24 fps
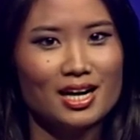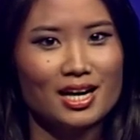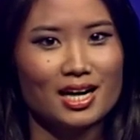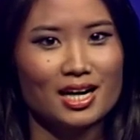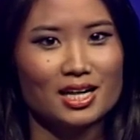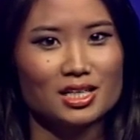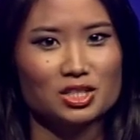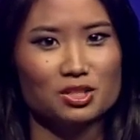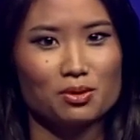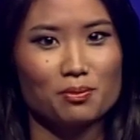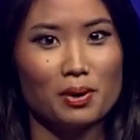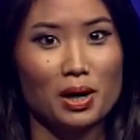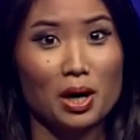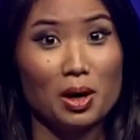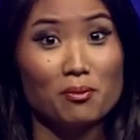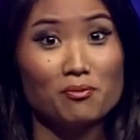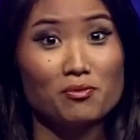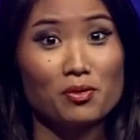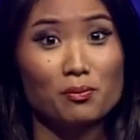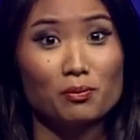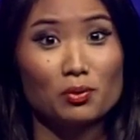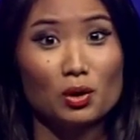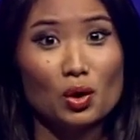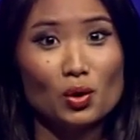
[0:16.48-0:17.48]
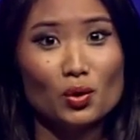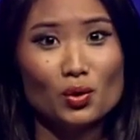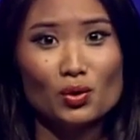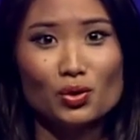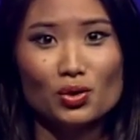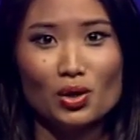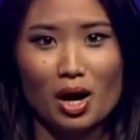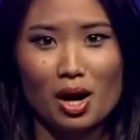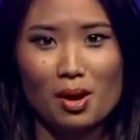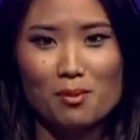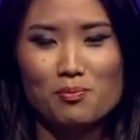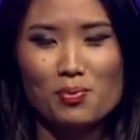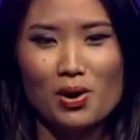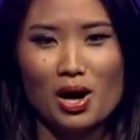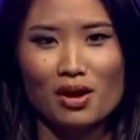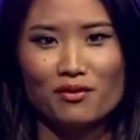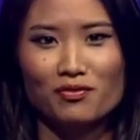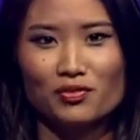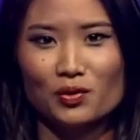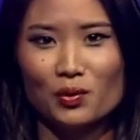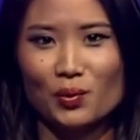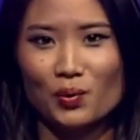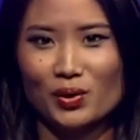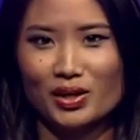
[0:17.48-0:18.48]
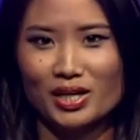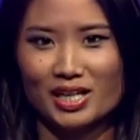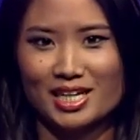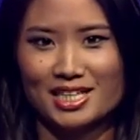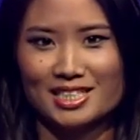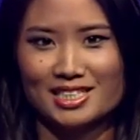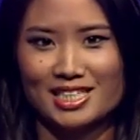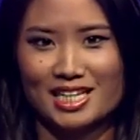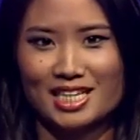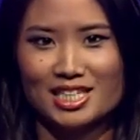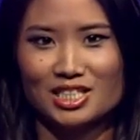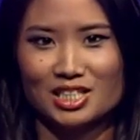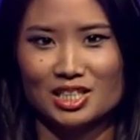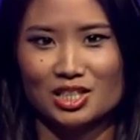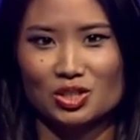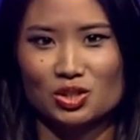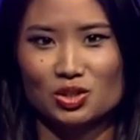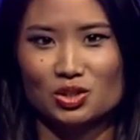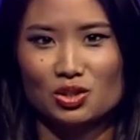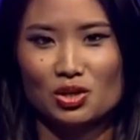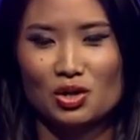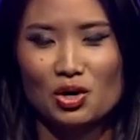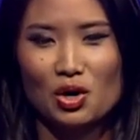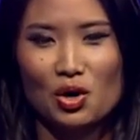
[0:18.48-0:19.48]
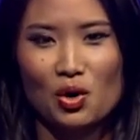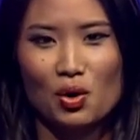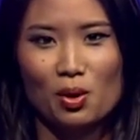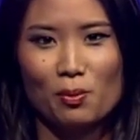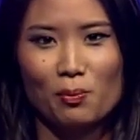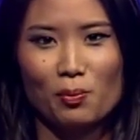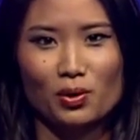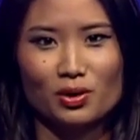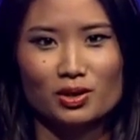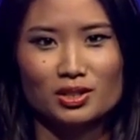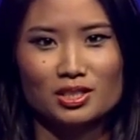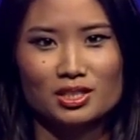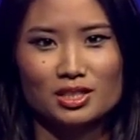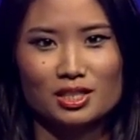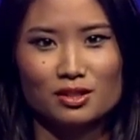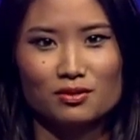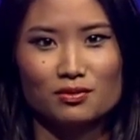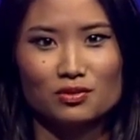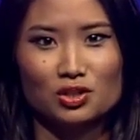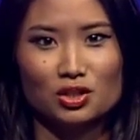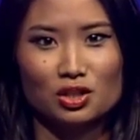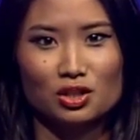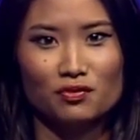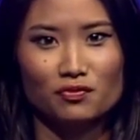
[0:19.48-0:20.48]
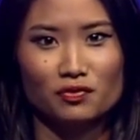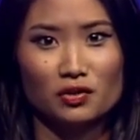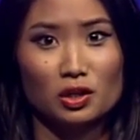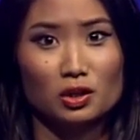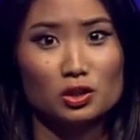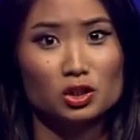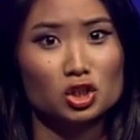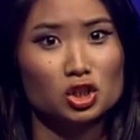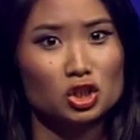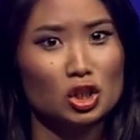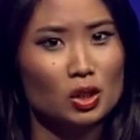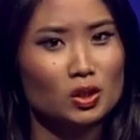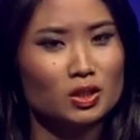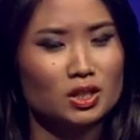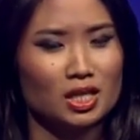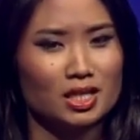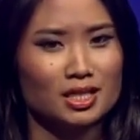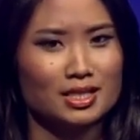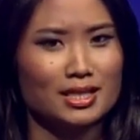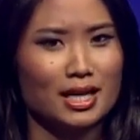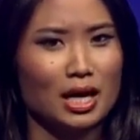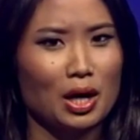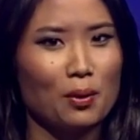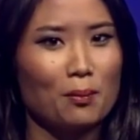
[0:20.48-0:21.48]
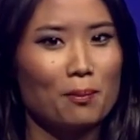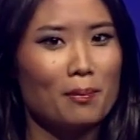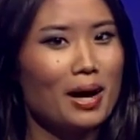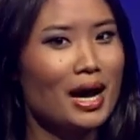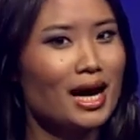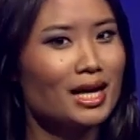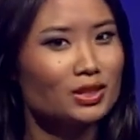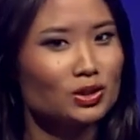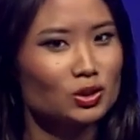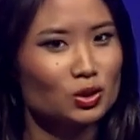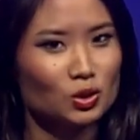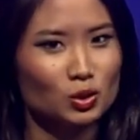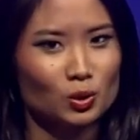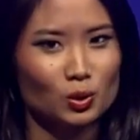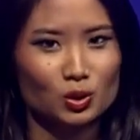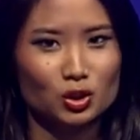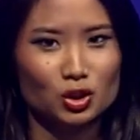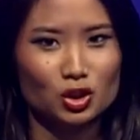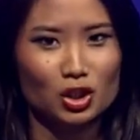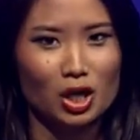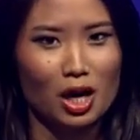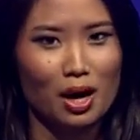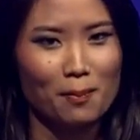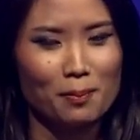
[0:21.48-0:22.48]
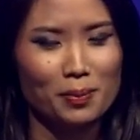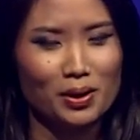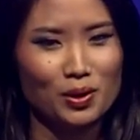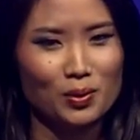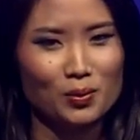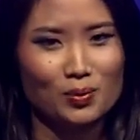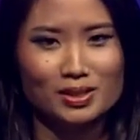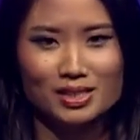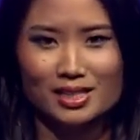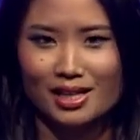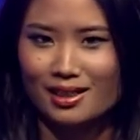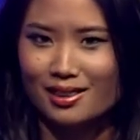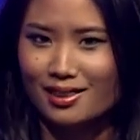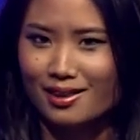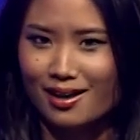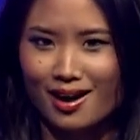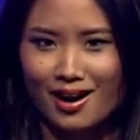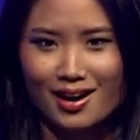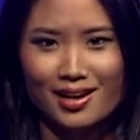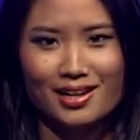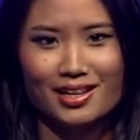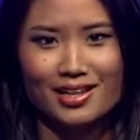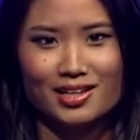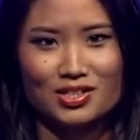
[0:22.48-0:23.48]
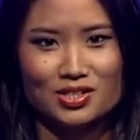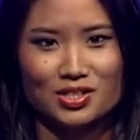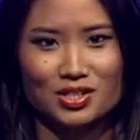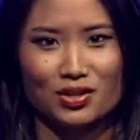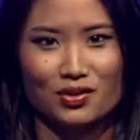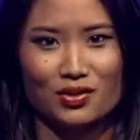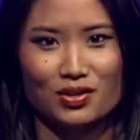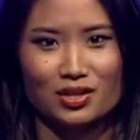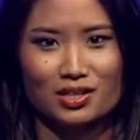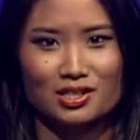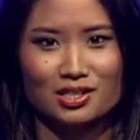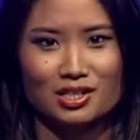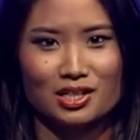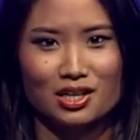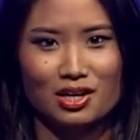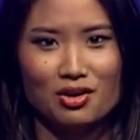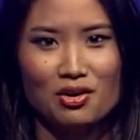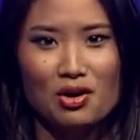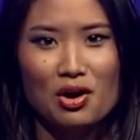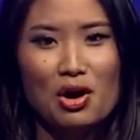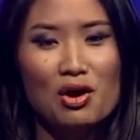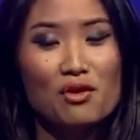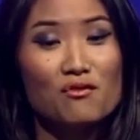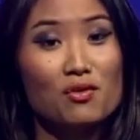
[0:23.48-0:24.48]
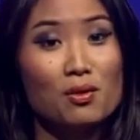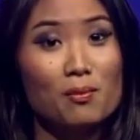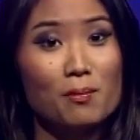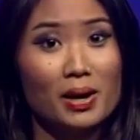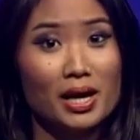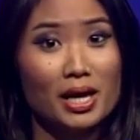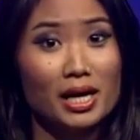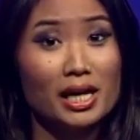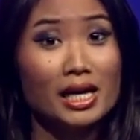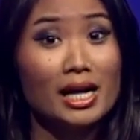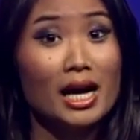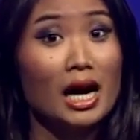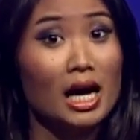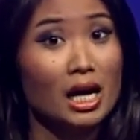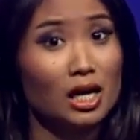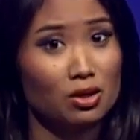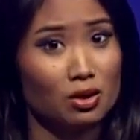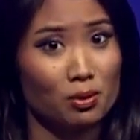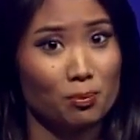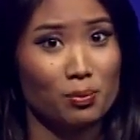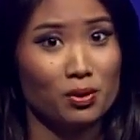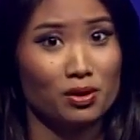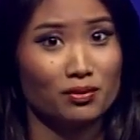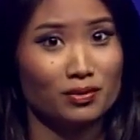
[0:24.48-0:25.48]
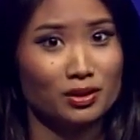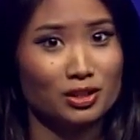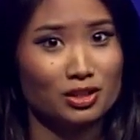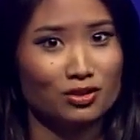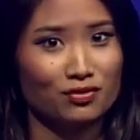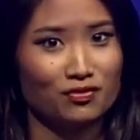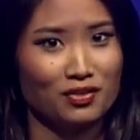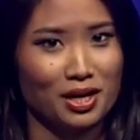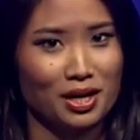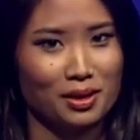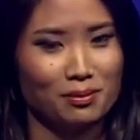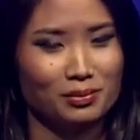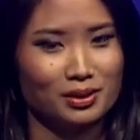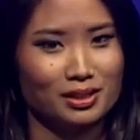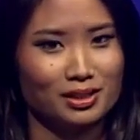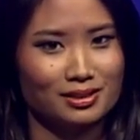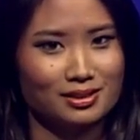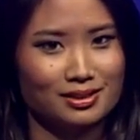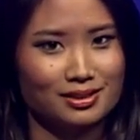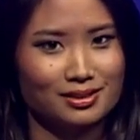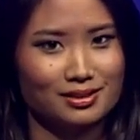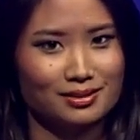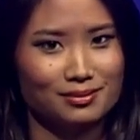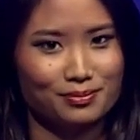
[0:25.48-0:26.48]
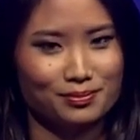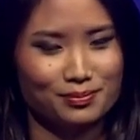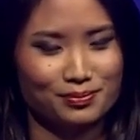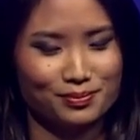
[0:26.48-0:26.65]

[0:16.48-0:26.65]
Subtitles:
got some help from local nonprofit organizations. Reporter Steve Scifo shows us how back-to-school shopping was a lot easier this year for many underprivileged families.